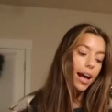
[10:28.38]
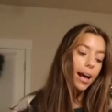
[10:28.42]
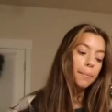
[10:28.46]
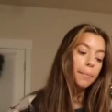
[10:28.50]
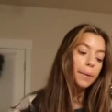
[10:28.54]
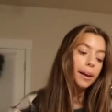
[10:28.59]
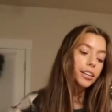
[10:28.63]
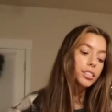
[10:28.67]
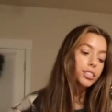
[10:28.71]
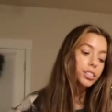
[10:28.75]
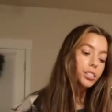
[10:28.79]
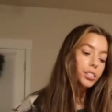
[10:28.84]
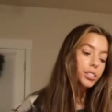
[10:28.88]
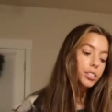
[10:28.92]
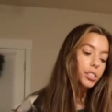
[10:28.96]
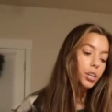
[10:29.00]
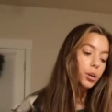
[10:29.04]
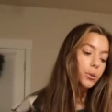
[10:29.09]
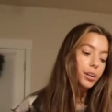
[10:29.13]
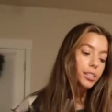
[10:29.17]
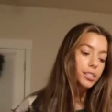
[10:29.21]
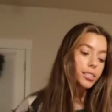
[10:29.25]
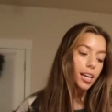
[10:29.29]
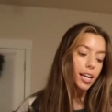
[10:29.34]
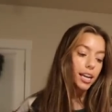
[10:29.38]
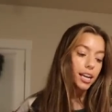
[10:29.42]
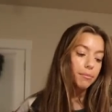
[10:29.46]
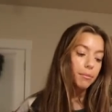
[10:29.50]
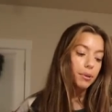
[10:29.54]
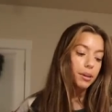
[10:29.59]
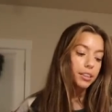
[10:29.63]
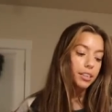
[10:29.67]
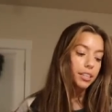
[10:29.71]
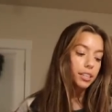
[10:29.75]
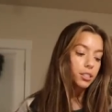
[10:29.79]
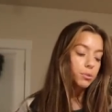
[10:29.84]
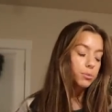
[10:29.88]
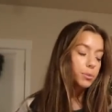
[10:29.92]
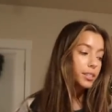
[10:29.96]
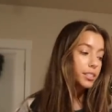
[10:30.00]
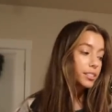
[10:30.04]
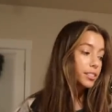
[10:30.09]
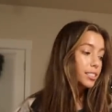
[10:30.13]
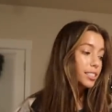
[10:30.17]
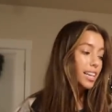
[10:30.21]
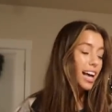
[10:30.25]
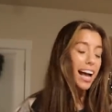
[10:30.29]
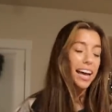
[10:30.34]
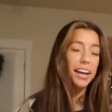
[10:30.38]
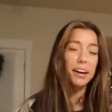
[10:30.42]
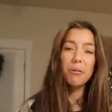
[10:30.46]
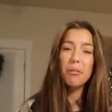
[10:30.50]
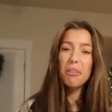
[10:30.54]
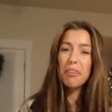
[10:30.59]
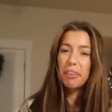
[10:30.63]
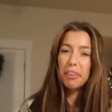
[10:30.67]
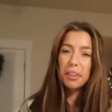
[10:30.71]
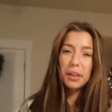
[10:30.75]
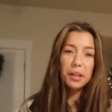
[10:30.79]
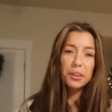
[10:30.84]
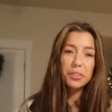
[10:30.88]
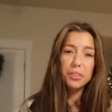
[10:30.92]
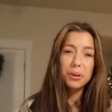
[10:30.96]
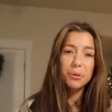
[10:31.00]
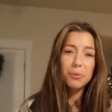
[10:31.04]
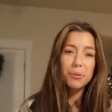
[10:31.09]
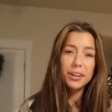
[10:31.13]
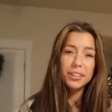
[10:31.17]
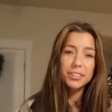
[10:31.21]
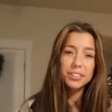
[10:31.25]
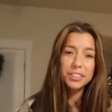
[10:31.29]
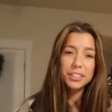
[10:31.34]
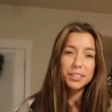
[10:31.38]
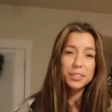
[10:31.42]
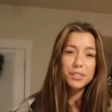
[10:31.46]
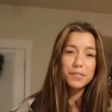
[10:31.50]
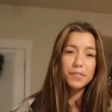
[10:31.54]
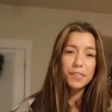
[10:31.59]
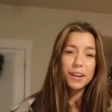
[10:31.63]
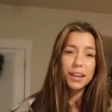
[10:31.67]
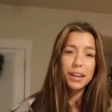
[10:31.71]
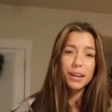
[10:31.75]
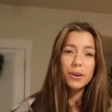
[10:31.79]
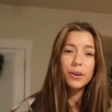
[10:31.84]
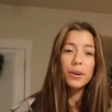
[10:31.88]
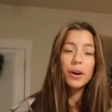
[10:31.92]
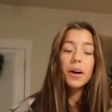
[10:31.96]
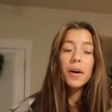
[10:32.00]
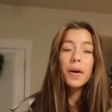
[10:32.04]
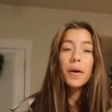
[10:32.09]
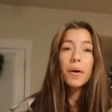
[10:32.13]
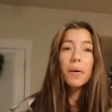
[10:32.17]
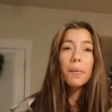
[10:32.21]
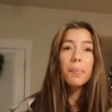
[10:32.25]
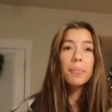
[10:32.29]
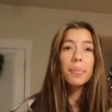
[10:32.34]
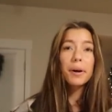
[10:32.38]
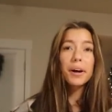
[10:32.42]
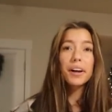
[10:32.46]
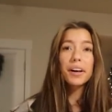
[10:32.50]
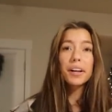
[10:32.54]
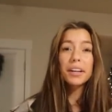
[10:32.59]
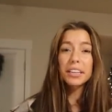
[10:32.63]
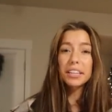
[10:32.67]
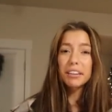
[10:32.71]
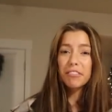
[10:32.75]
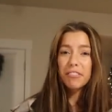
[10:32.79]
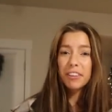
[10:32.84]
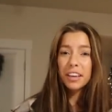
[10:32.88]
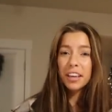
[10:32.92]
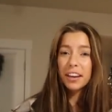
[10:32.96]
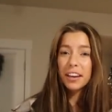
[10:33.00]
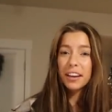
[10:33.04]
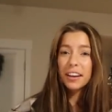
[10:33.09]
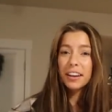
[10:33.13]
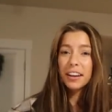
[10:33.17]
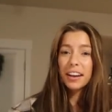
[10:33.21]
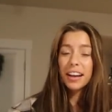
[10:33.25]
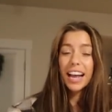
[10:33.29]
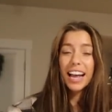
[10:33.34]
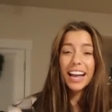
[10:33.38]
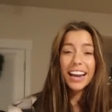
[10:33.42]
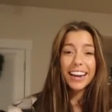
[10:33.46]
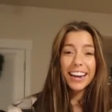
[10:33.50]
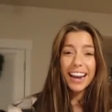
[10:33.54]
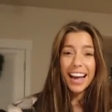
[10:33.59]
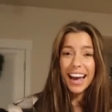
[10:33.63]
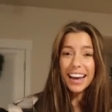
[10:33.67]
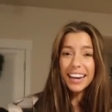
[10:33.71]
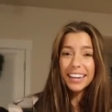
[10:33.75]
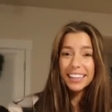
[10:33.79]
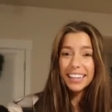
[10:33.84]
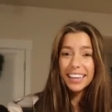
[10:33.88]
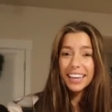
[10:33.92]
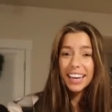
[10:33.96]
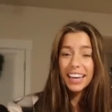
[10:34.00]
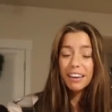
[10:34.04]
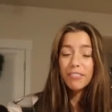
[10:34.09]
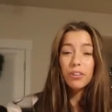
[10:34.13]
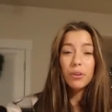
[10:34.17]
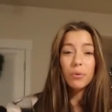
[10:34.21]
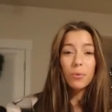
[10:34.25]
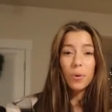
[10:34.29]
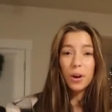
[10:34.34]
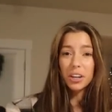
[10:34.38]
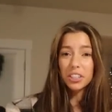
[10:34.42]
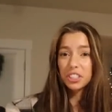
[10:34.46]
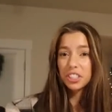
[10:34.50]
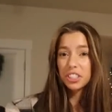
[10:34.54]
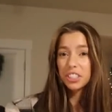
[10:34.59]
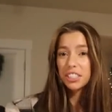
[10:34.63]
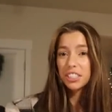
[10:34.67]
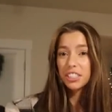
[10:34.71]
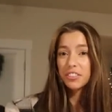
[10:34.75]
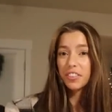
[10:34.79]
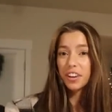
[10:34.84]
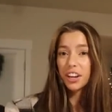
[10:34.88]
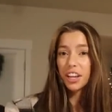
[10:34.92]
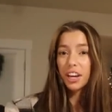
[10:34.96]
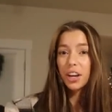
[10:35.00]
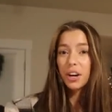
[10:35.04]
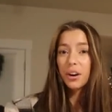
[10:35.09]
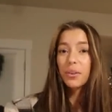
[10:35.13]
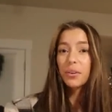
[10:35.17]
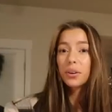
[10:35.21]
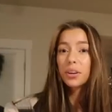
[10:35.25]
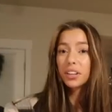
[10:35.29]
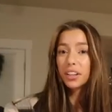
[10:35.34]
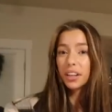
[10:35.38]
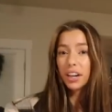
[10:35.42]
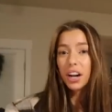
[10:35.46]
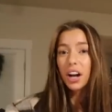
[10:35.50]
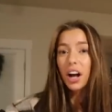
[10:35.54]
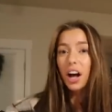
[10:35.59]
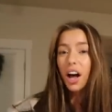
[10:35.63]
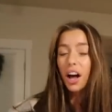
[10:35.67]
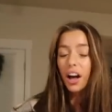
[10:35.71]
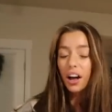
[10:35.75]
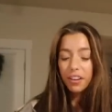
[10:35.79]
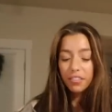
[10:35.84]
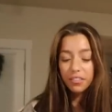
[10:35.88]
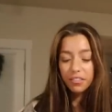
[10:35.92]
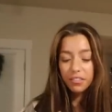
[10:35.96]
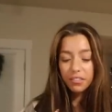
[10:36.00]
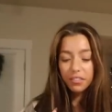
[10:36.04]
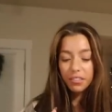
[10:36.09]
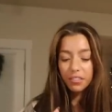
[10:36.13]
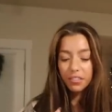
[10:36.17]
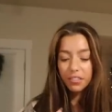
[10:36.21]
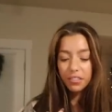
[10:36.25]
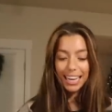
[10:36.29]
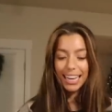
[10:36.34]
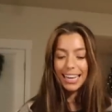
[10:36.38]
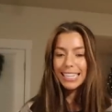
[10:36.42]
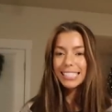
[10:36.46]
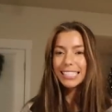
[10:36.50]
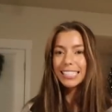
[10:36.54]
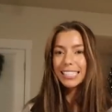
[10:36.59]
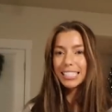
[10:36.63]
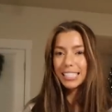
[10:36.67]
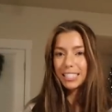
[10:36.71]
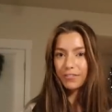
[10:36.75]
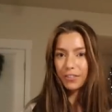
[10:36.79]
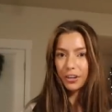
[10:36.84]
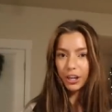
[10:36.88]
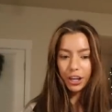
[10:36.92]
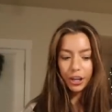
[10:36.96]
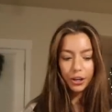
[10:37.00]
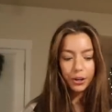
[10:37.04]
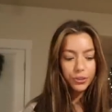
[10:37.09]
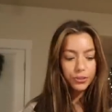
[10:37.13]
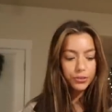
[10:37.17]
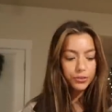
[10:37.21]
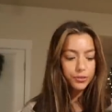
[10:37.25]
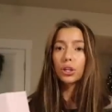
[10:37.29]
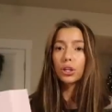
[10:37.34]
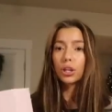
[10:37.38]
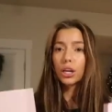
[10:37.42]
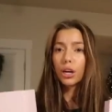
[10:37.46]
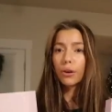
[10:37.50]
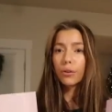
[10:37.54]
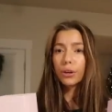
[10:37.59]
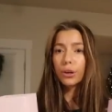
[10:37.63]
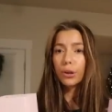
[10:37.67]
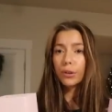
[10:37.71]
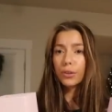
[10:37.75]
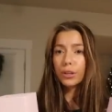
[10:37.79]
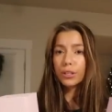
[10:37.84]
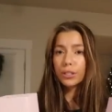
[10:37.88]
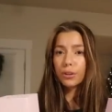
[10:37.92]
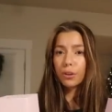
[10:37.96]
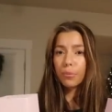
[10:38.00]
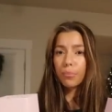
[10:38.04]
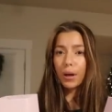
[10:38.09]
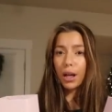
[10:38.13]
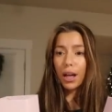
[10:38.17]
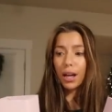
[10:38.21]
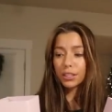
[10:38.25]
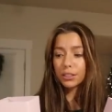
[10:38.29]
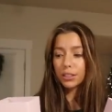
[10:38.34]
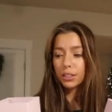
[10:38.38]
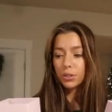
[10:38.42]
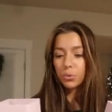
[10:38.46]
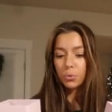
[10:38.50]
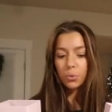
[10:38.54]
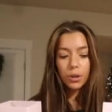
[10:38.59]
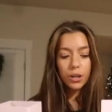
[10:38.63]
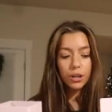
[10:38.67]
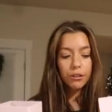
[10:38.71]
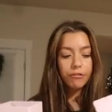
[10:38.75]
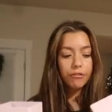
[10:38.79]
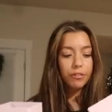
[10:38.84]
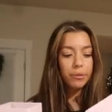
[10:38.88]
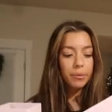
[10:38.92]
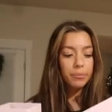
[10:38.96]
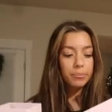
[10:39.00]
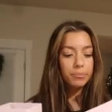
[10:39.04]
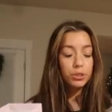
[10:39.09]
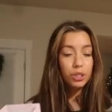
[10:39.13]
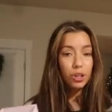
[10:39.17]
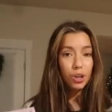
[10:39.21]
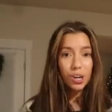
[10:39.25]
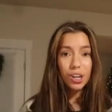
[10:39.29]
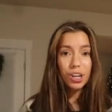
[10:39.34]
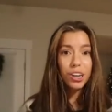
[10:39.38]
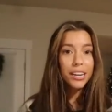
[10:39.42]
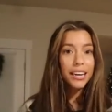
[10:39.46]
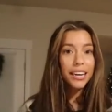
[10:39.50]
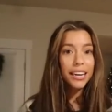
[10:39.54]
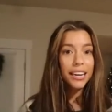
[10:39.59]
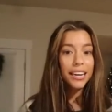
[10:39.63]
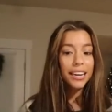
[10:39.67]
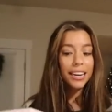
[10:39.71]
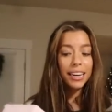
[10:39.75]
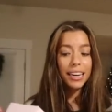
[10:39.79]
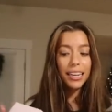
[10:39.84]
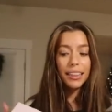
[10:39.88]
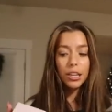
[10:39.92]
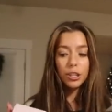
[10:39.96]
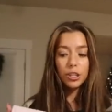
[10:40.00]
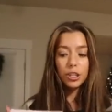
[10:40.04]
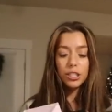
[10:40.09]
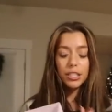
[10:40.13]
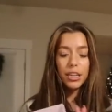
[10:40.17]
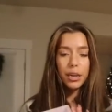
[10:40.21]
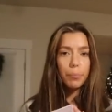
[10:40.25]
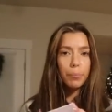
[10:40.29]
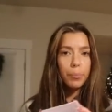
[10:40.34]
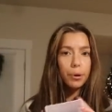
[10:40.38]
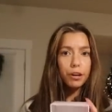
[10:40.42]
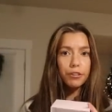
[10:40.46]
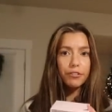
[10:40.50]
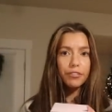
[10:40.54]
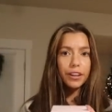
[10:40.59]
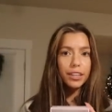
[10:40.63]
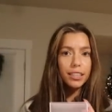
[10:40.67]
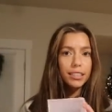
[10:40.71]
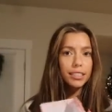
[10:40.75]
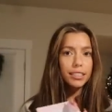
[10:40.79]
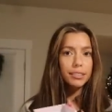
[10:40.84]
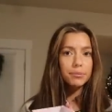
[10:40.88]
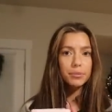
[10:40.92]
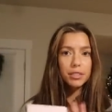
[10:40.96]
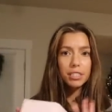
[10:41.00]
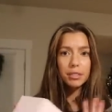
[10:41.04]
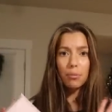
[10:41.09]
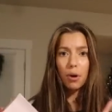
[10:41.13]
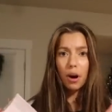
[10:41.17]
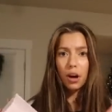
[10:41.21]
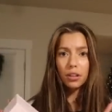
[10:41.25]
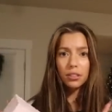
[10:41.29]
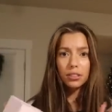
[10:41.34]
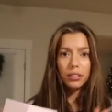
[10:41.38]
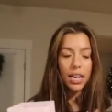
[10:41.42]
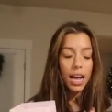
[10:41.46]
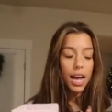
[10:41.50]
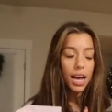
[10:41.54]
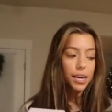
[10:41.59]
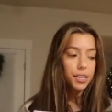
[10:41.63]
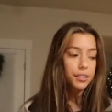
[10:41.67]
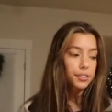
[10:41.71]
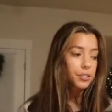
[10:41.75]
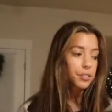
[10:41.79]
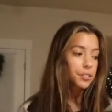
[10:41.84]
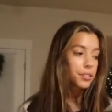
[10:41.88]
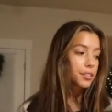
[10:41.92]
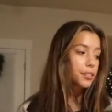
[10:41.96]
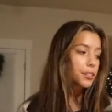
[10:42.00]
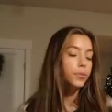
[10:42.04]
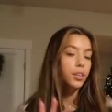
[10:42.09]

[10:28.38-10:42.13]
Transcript: I'm actually so excited about these ones. I don't think they're watching this video, but Olivia and Natalie, if you're watching this video, click off. Because this is for you. Look how cute these little boxes were from Target. They're just like perfectly small sized.